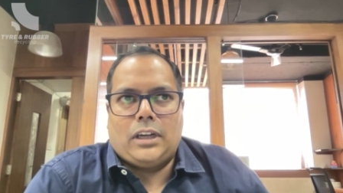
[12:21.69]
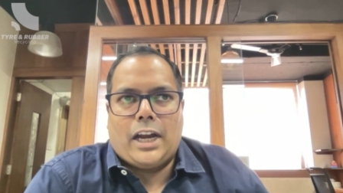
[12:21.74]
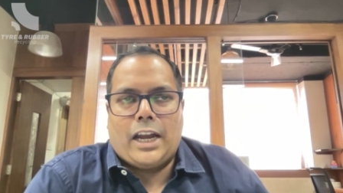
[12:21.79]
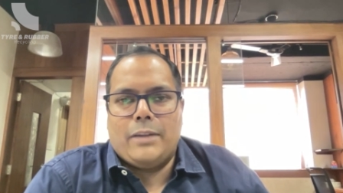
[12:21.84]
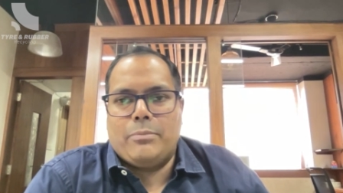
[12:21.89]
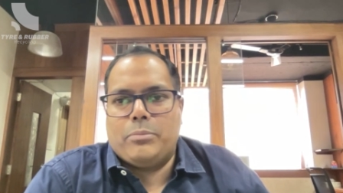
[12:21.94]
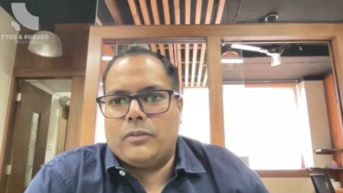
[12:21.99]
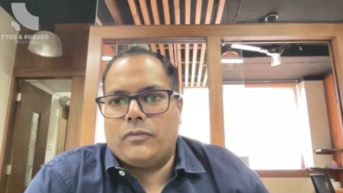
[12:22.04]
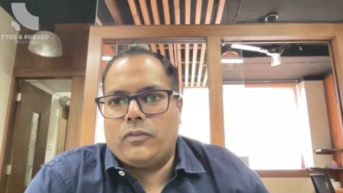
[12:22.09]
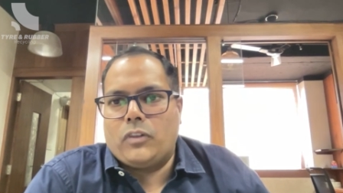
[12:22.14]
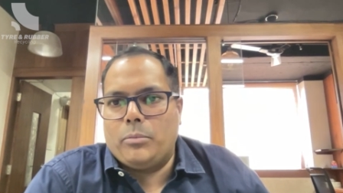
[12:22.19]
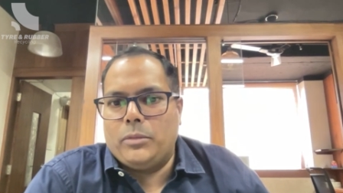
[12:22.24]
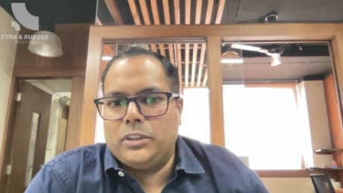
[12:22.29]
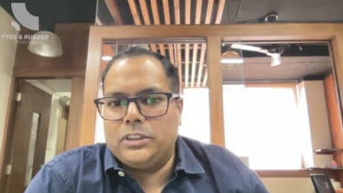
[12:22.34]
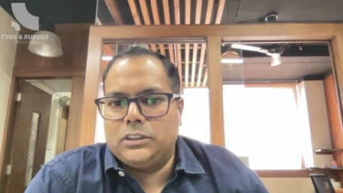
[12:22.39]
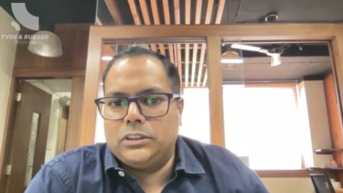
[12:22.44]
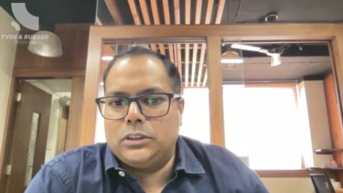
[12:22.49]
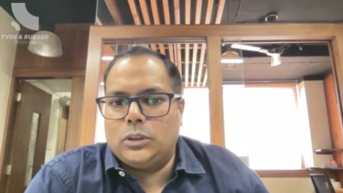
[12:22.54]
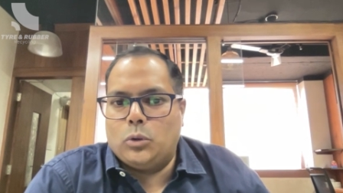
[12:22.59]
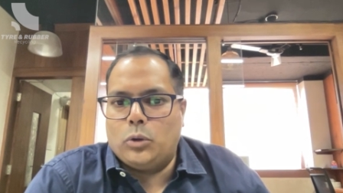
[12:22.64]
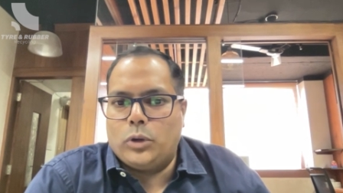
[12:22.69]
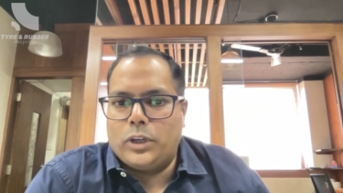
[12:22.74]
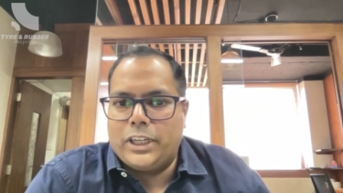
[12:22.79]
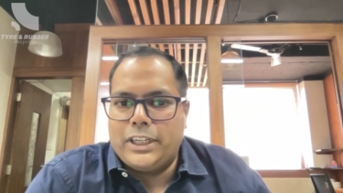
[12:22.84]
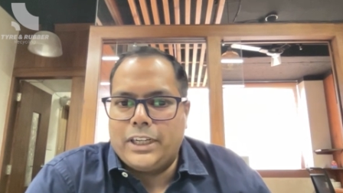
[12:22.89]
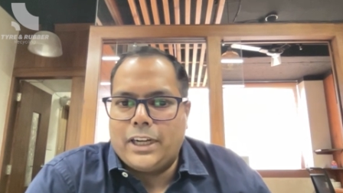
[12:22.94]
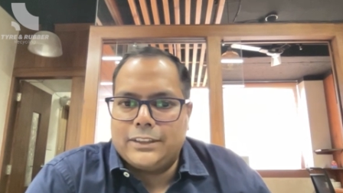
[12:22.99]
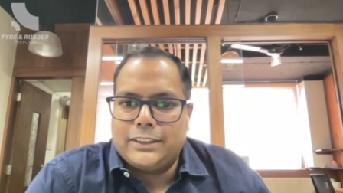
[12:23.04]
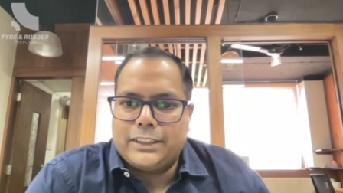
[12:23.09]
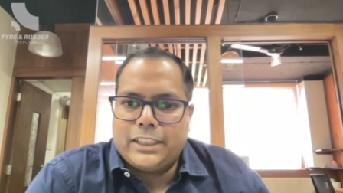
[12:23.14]
high performance and the
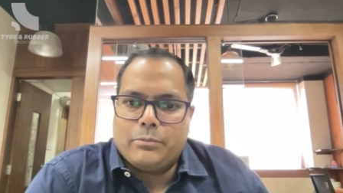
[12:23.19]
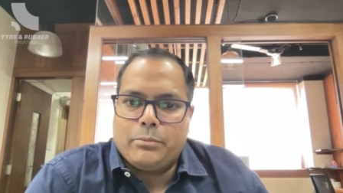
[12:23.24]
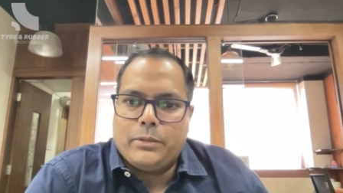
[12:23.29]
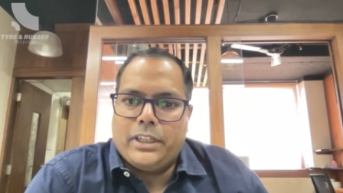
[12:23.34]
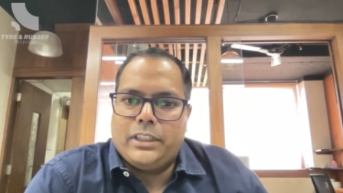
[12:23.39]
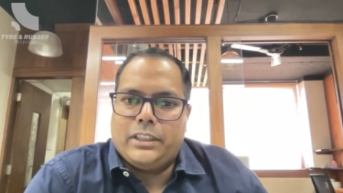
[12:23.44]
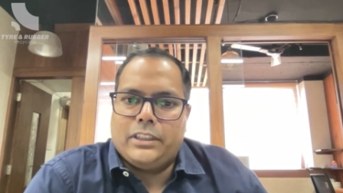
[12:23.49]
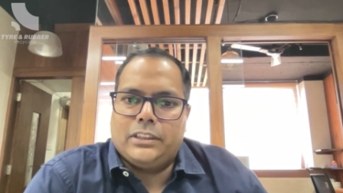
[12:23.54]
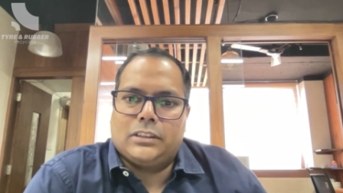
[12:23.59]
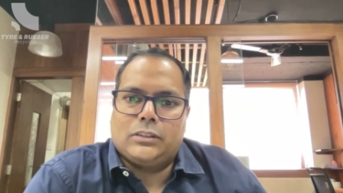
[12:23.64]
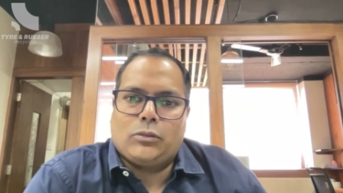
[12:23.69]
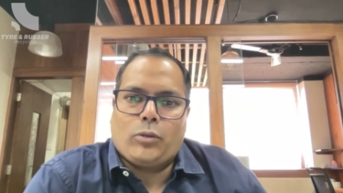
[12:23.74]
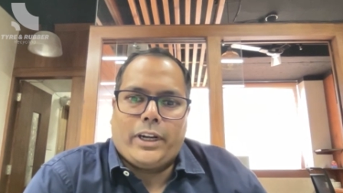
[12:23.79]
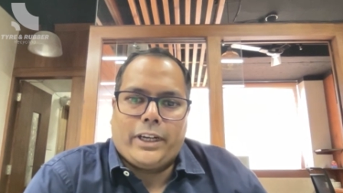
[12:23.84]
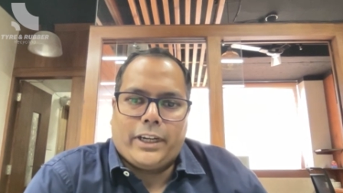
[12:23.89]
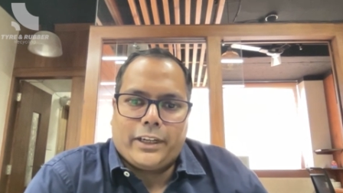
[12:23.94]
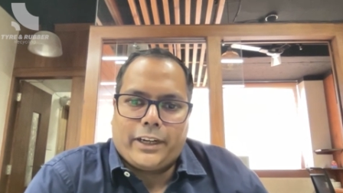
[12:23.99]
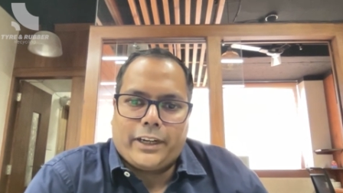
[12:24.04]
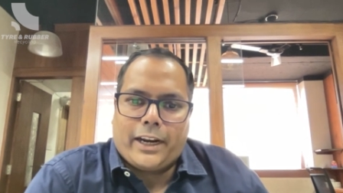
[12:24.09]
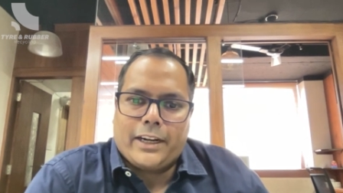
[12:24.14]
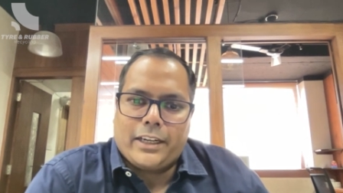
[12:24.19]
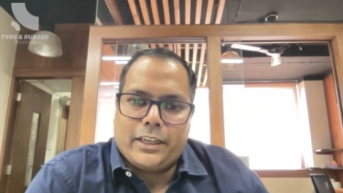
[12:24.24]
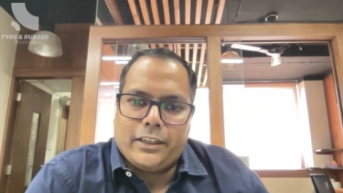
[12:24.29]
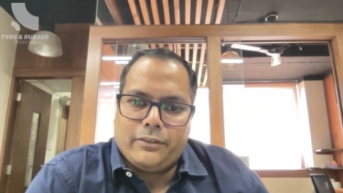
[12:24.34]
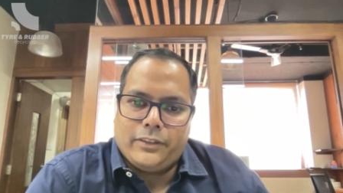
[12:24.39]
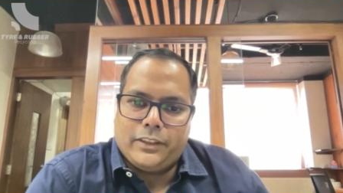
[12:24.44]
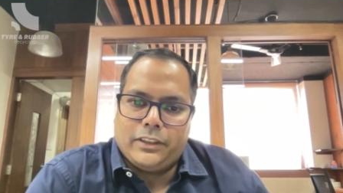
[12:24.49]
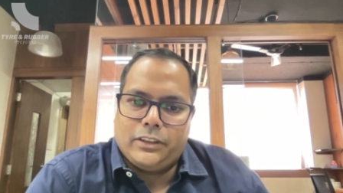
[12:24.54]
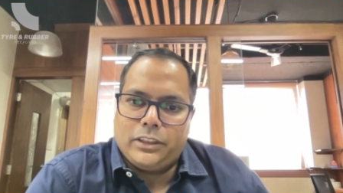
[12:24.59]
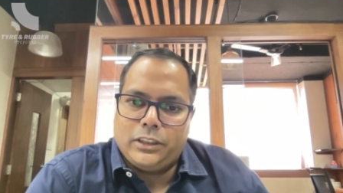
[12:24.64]
OTR segment is quite
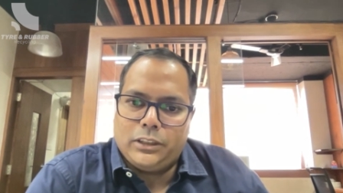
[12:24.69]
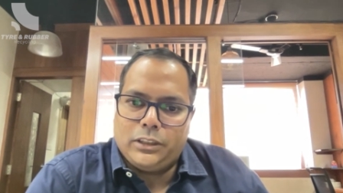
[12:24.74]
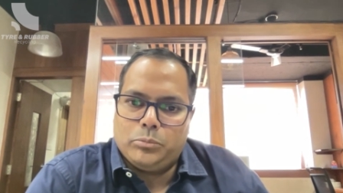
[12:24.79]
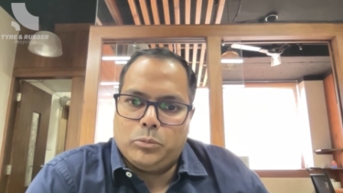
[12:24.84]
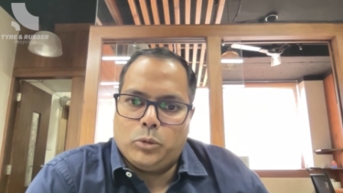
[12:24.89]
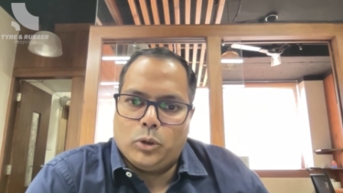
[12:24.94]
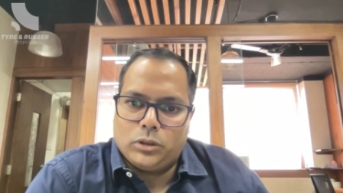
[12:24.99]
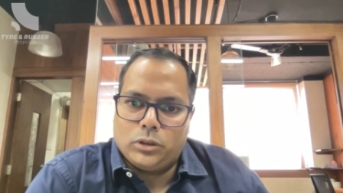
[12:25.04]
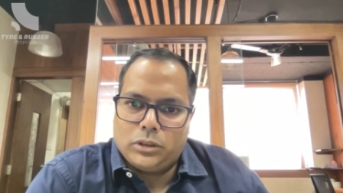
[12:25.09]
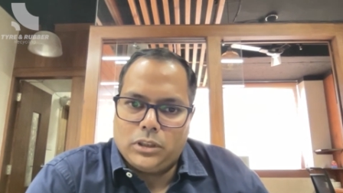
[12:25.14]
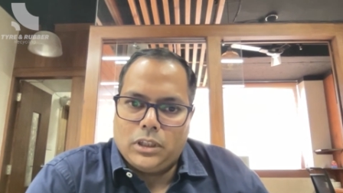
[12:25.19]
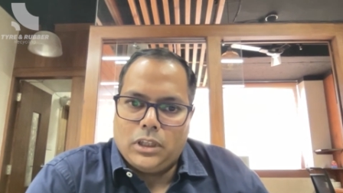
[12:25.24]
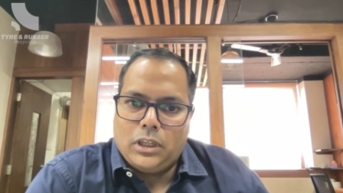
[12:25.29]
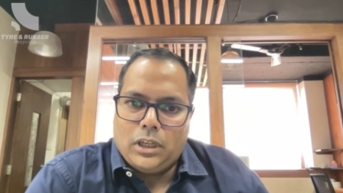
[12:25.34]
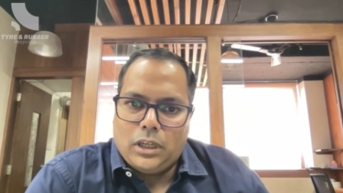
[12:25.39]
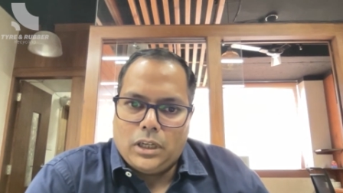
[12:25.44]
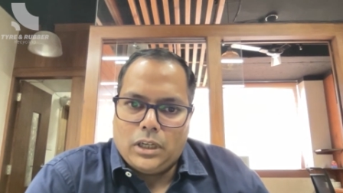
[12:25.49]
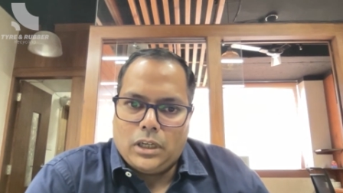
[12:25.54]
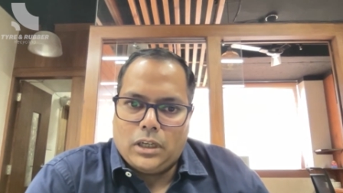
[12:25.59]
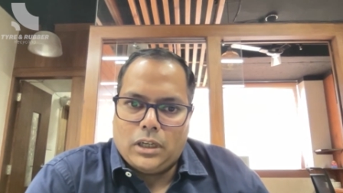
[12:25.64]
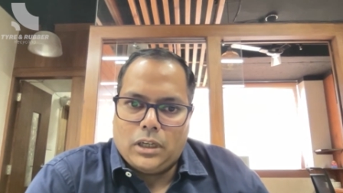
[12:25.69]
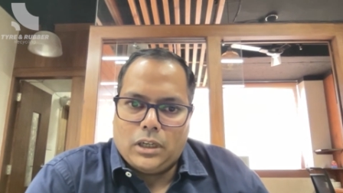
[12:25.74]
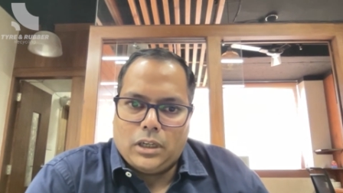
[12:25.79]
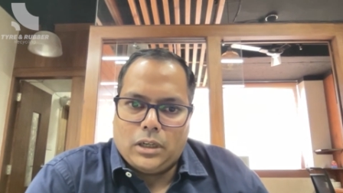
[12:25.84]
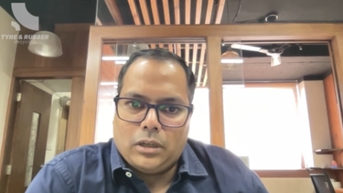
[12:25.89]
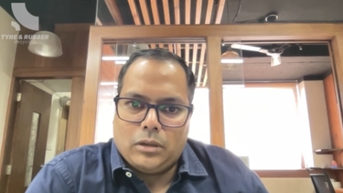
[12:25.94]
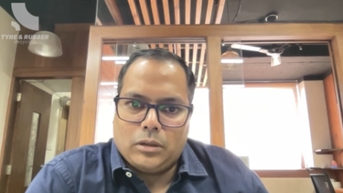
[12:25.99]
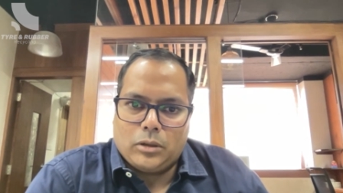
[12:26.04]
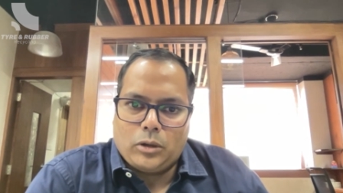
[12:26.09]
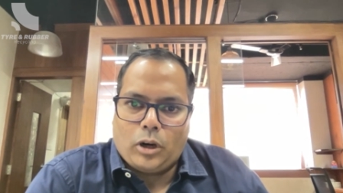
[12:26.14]
attractive in these both
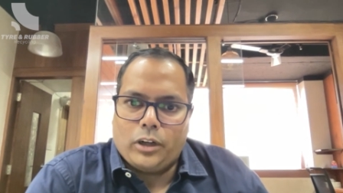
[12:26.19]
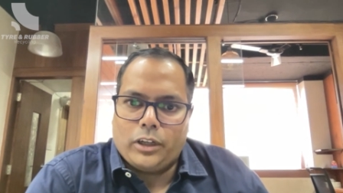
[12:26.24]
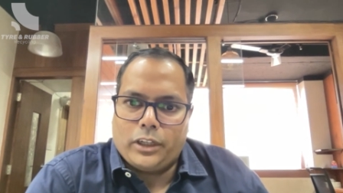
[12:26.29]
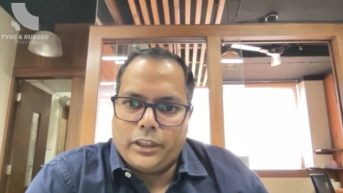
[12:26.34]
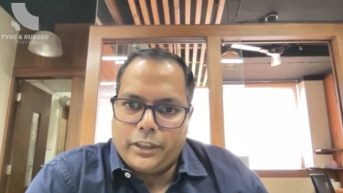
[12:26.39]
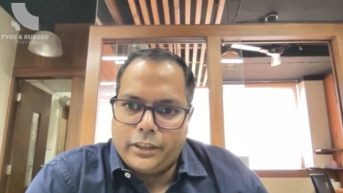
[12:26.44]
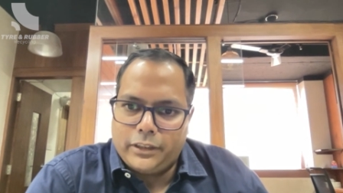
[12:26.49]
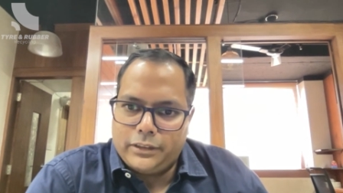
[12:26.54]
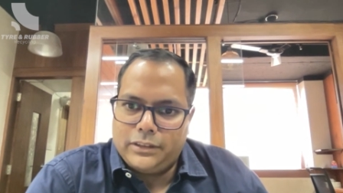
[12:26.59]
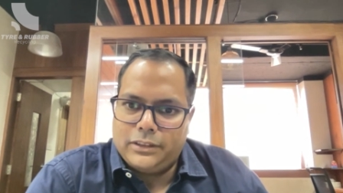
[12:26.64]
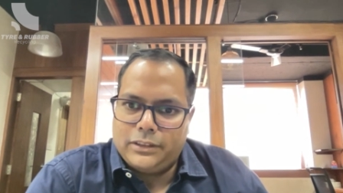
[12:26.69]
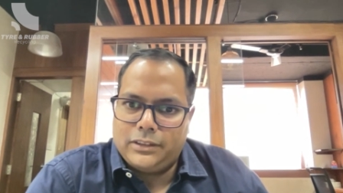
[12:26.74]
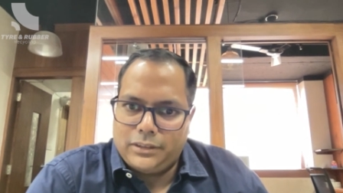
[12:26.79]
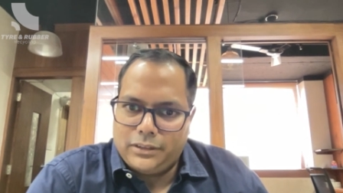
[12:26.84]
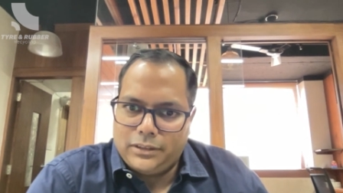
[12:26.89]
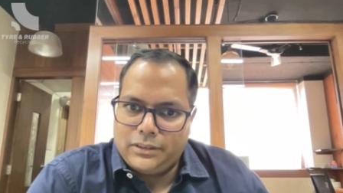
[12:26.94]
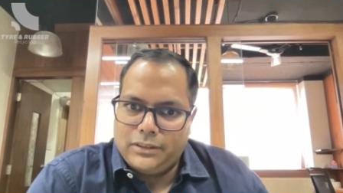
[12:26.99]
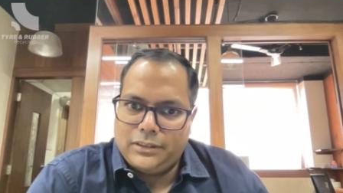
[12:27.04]
continents.